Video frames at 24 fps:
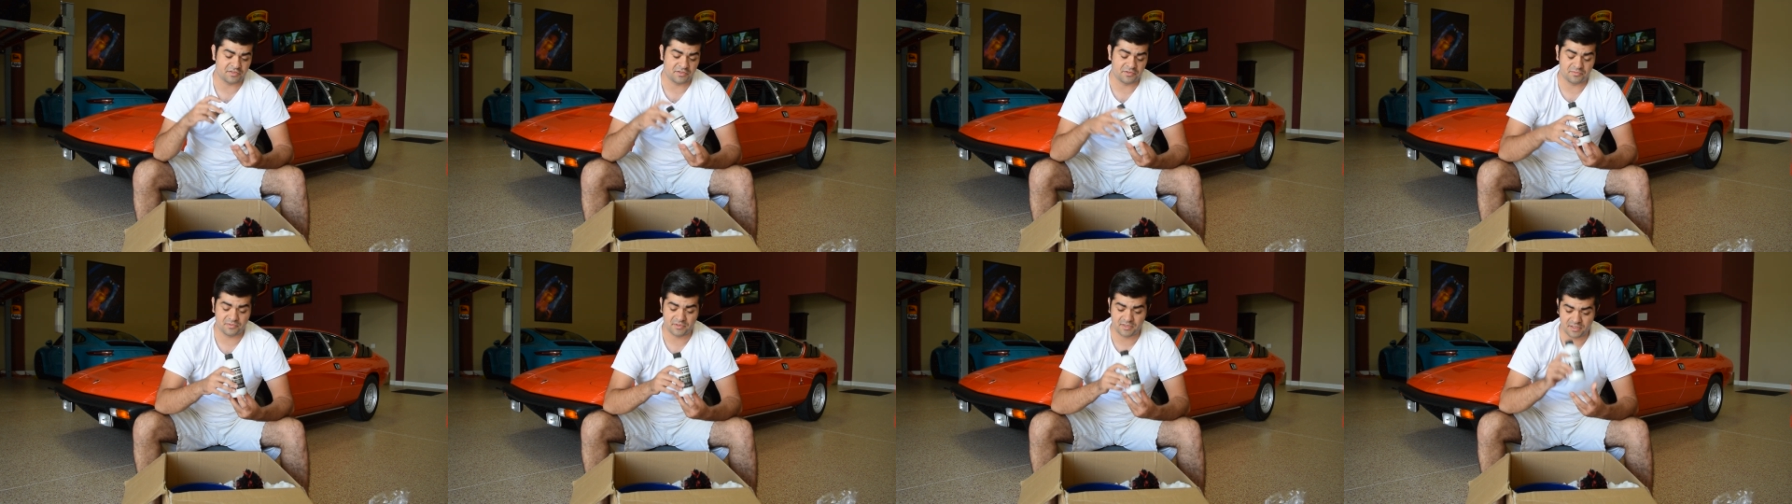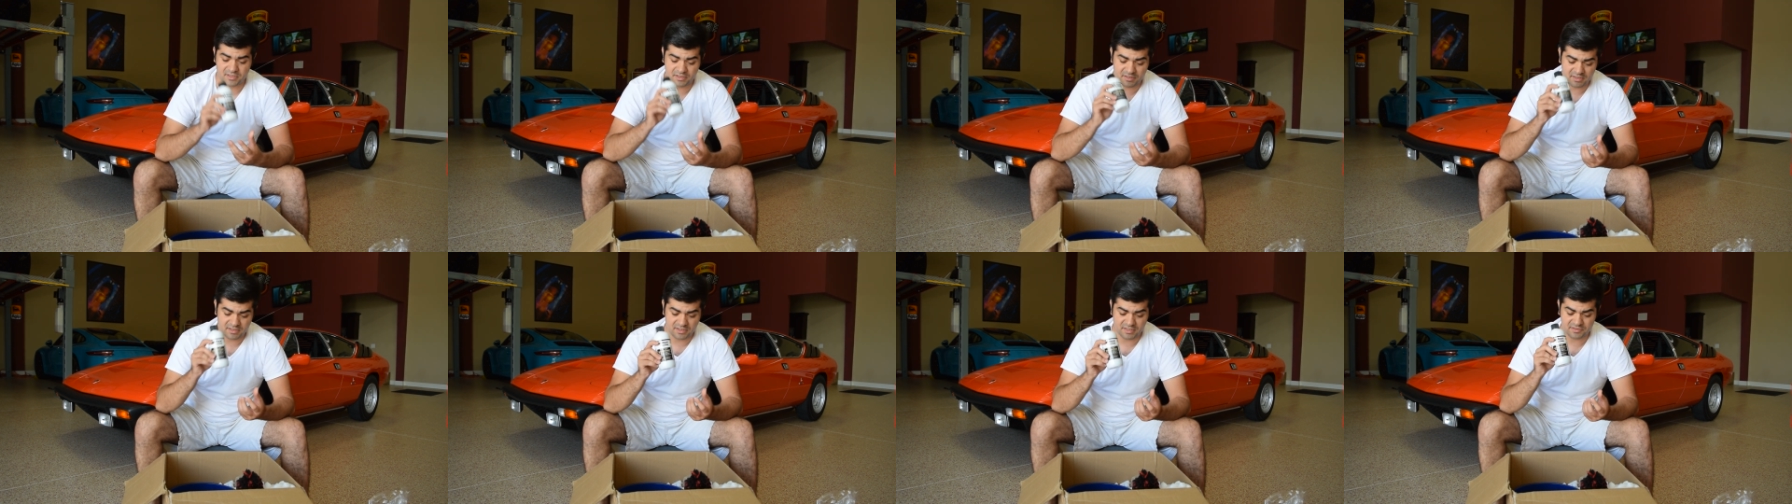So
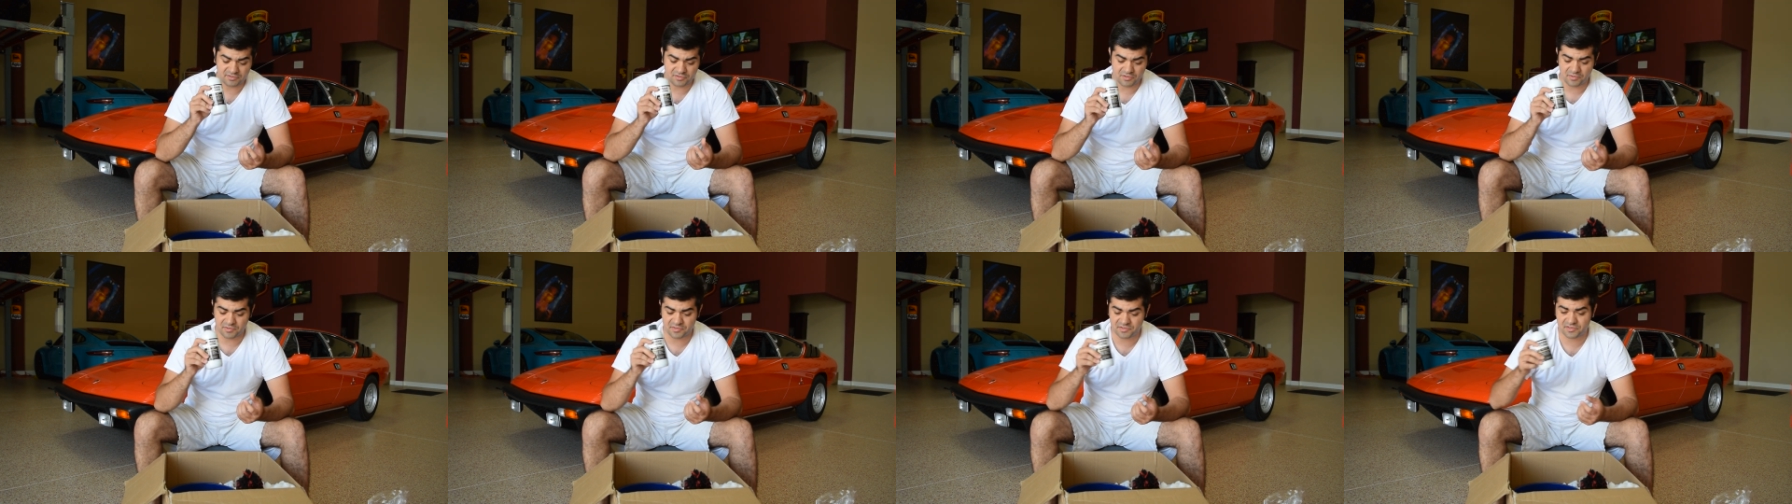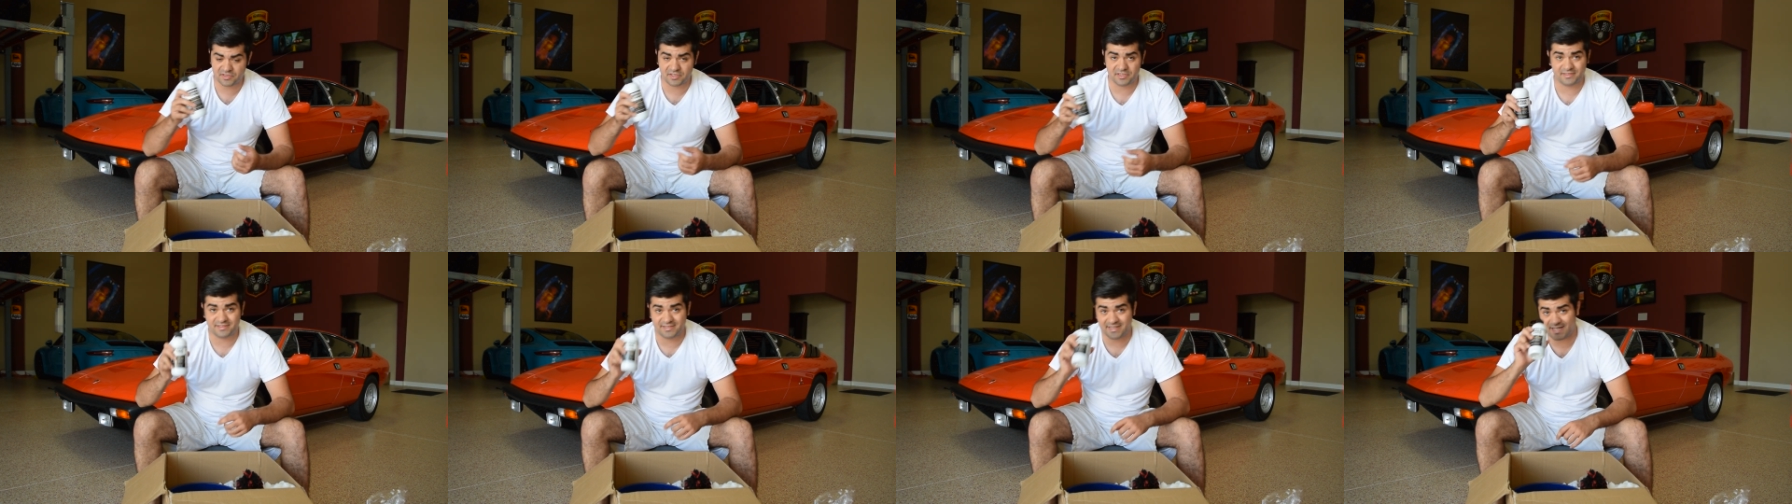uh, it's always
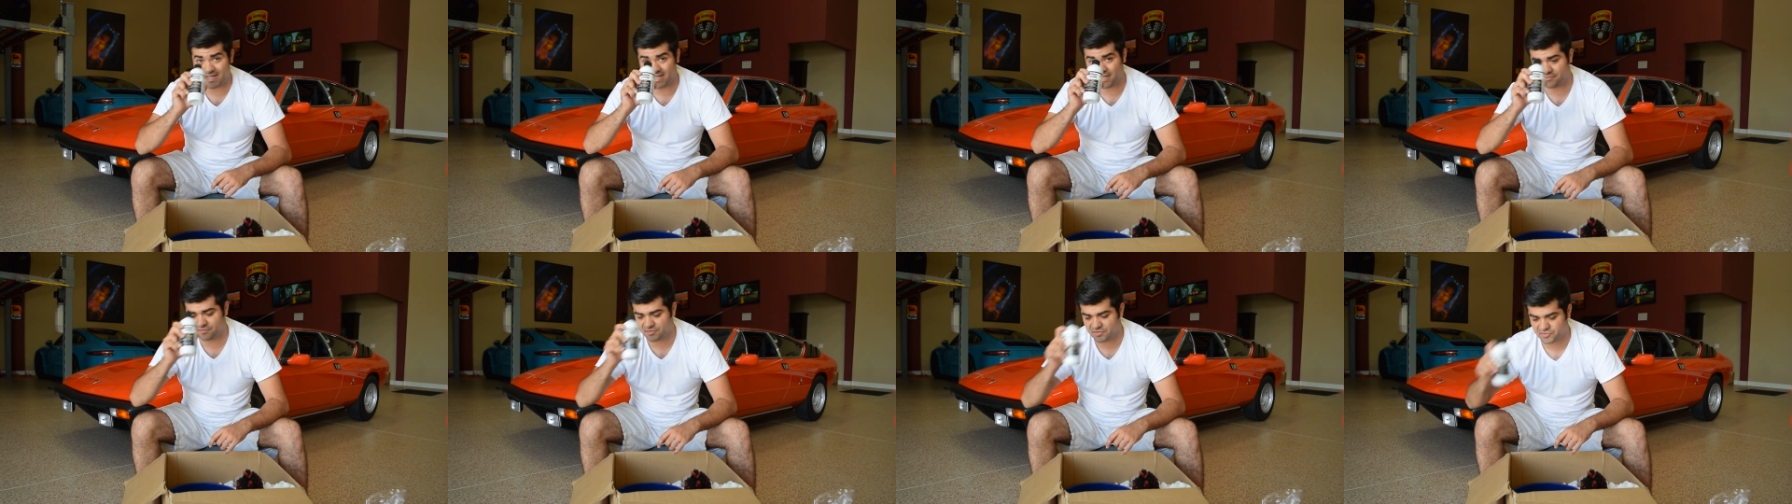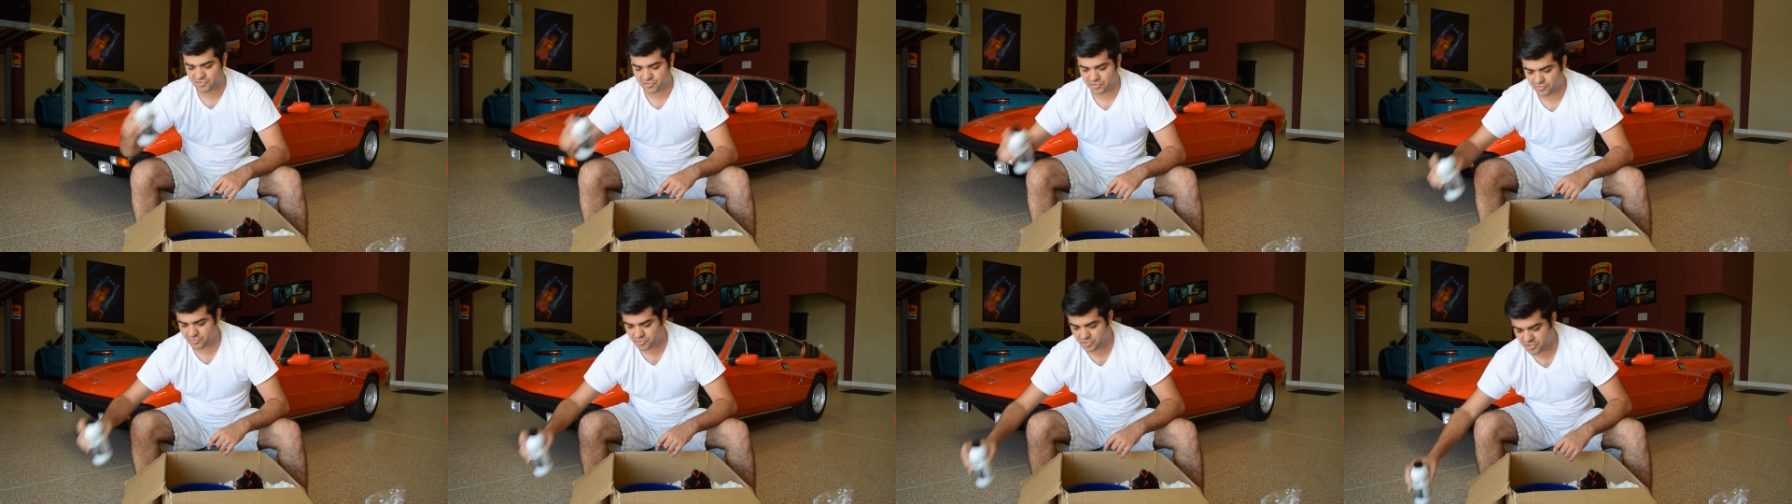good to have
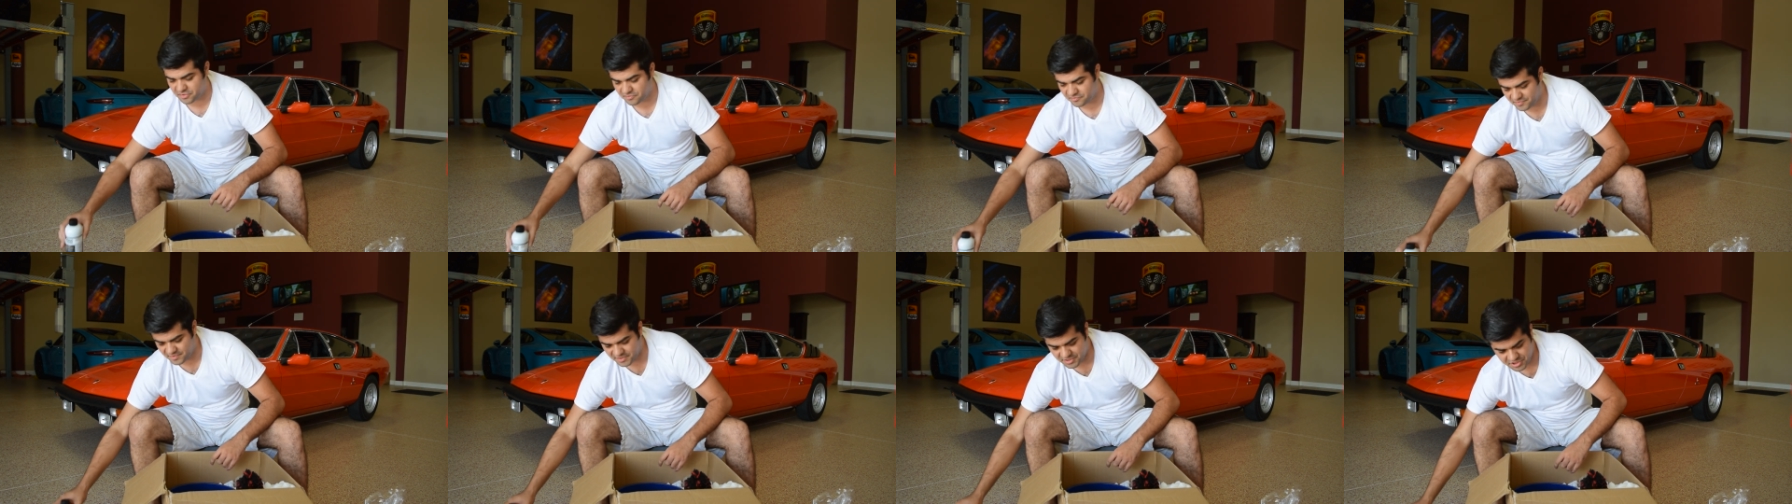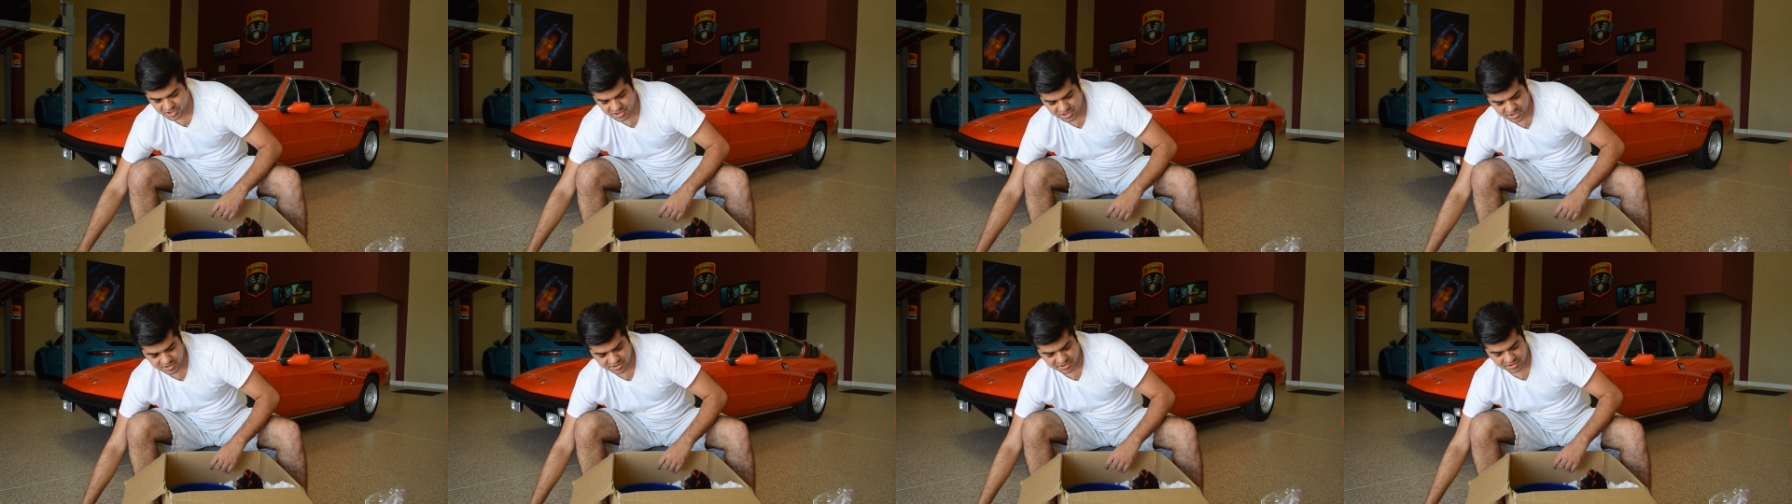solution
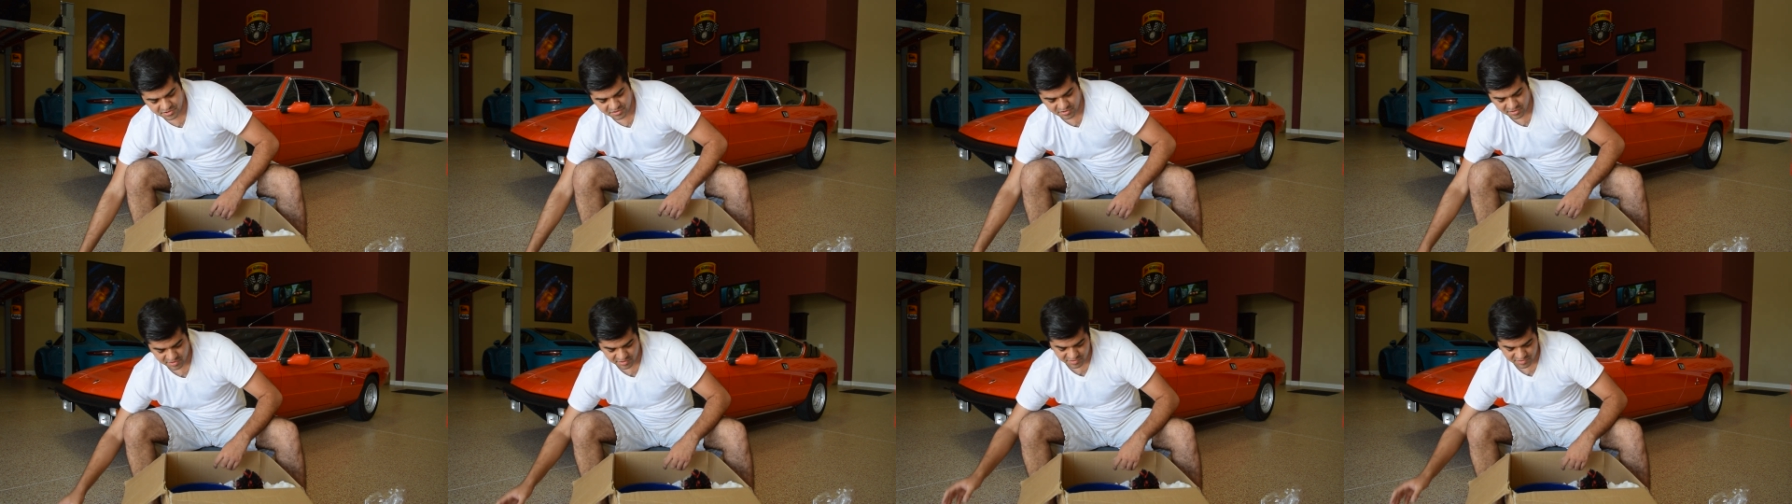finish in your